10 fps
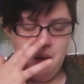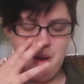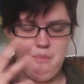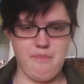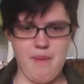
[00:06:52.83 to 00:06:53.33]
a
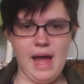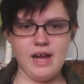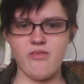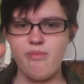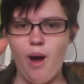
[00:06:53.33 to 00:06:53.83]
bag
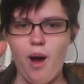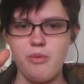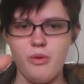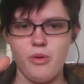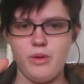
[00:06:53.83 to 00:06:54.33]
of
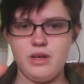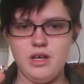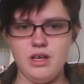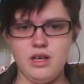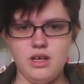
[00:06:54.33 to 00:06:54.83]
popcorn.
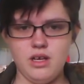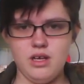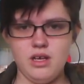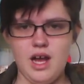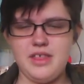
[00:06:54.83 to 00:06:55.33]

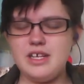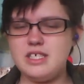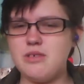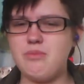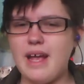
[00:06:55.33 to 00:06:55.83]
I think
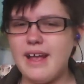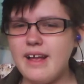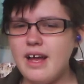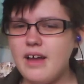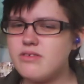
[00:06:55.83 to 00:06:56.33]
she
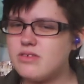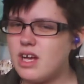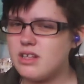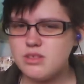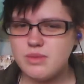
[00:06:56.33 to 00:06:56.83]
may have
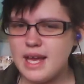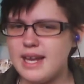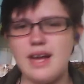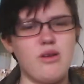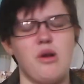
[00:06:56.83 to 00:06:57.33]
had some
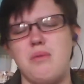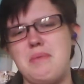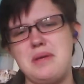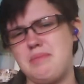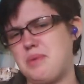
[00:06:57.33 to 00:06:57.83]
candy. I don't know.
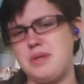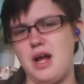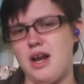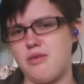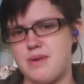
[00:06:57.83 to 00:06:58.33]
Maybe
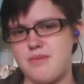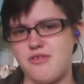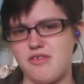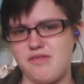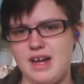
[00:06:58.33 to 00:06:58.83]
not. I don't remember
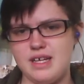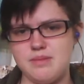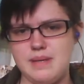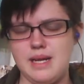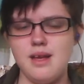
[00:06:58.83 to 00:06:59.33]
for a fact.
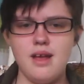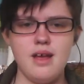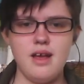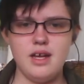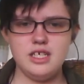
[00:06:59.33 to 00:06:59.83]
But
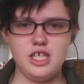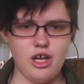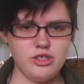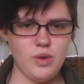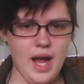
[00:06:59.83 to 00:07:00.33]
she
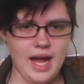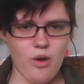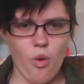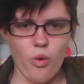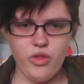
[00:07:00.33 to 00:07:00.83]
also had
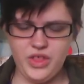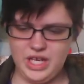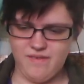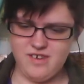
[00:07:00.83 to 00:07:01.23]
a whole thing of